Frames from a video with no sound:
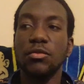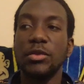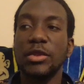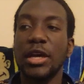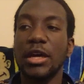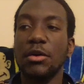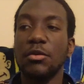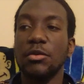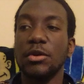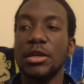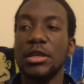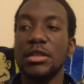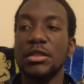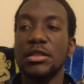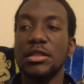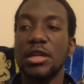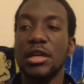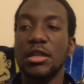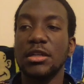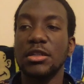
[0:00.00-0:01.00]
That way
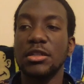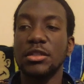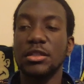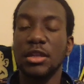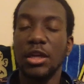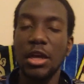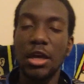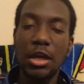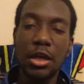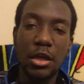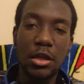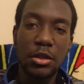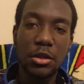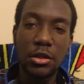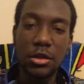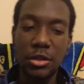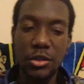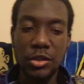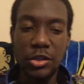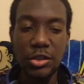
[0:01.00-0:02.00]
it's not just, hey,
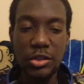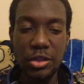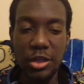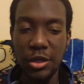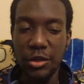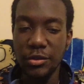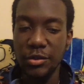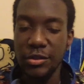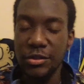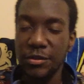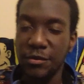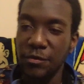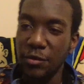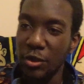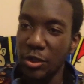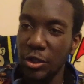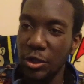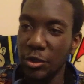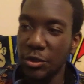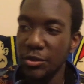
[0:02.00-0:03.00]
look, this counts as a
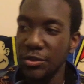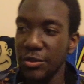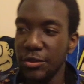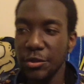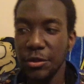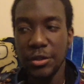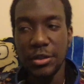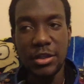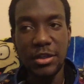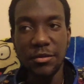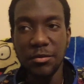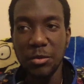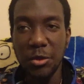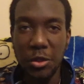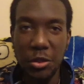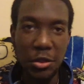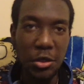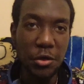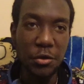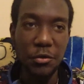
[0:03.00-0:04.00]
video, so don't leave me
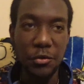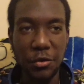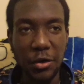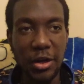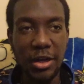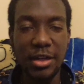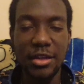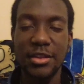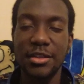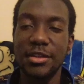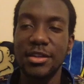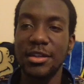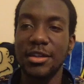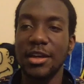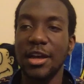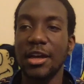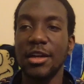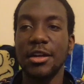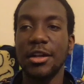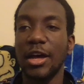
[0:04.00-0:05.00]
alone, right? Like,
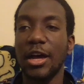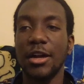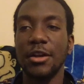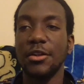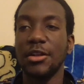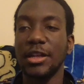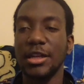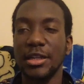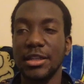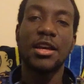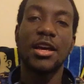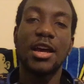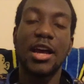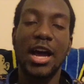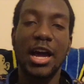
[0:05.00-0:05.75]
I don't like that.